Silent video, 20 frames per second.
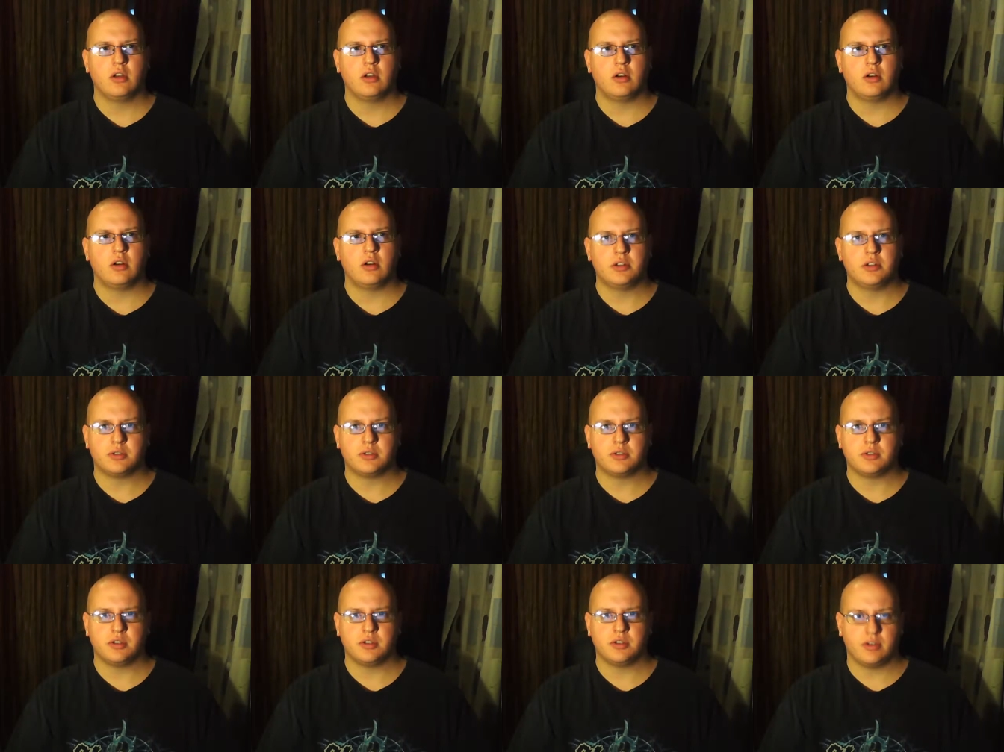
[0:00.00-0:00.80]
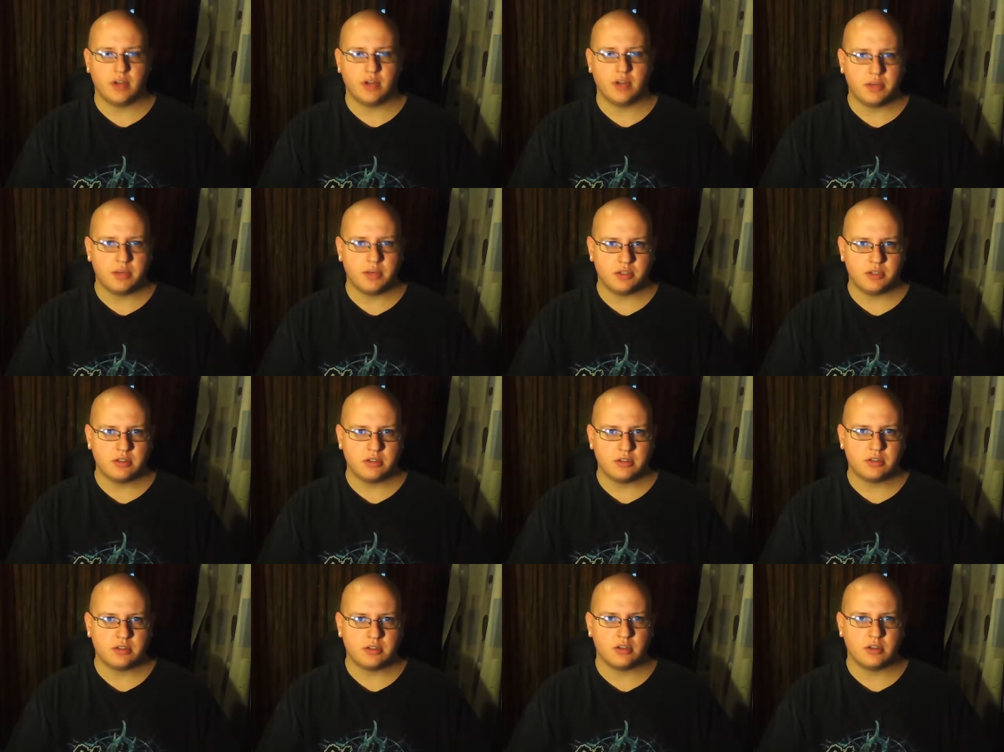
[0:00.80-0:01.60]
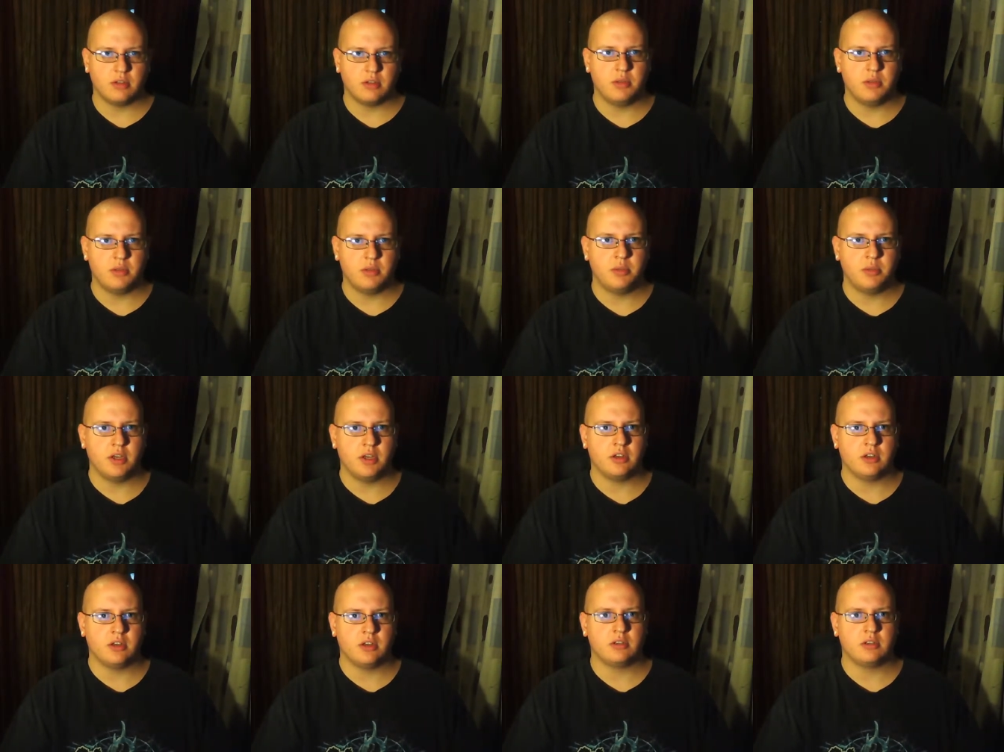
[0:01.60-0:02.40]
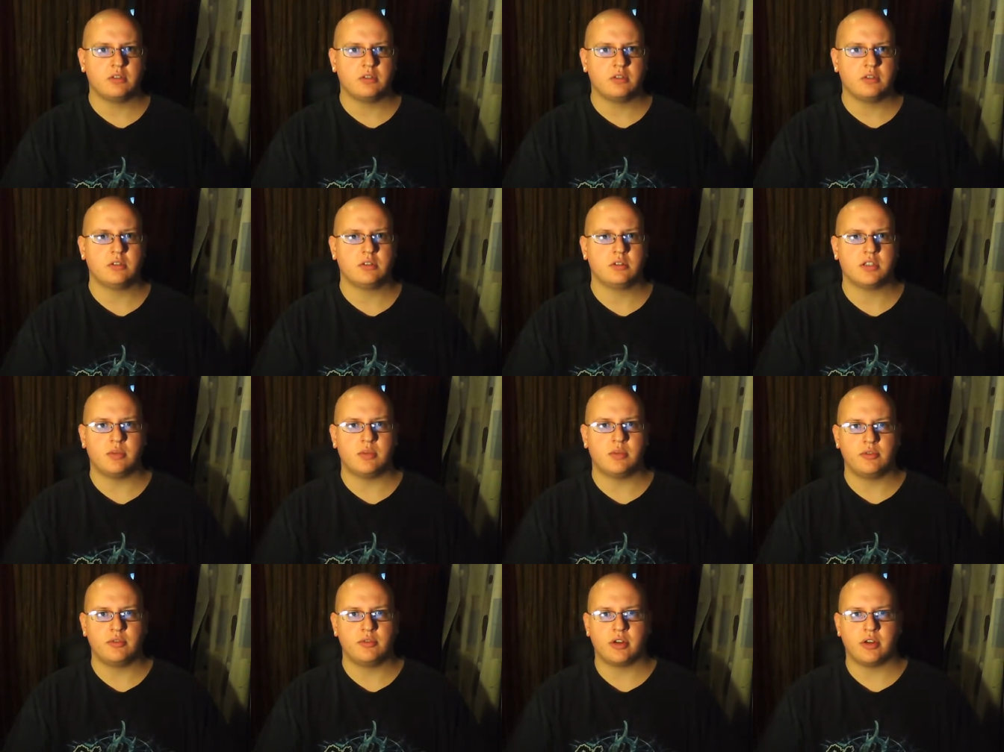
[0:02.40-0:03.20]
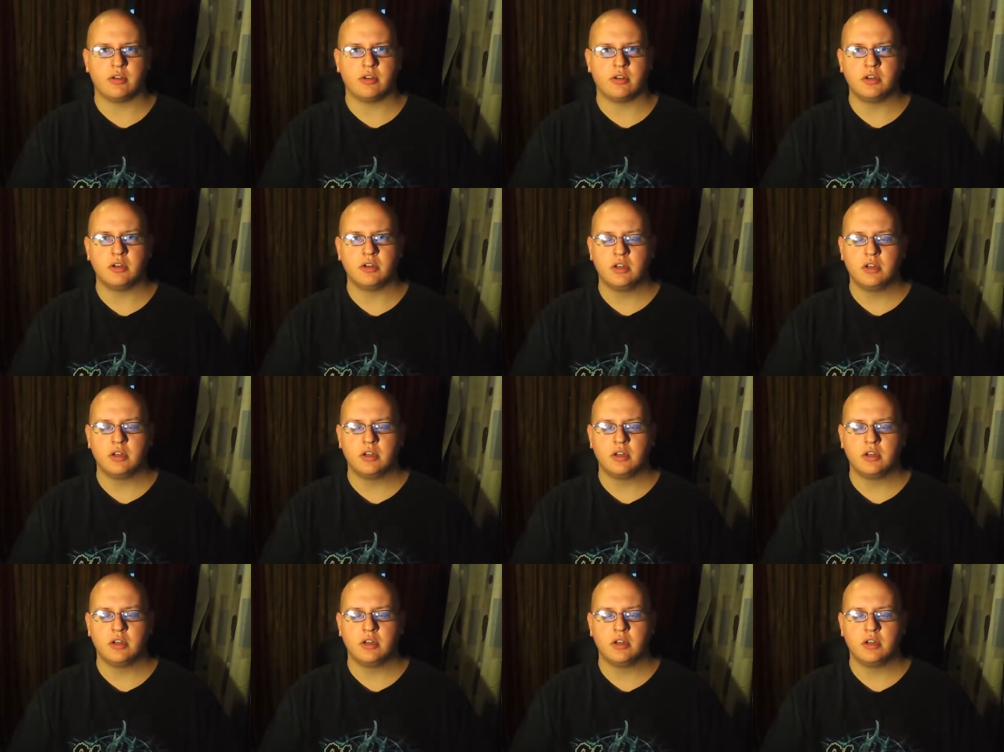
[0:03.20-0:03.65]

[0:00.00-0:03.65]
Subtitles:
all sorts of different options. Me being a disabled veteran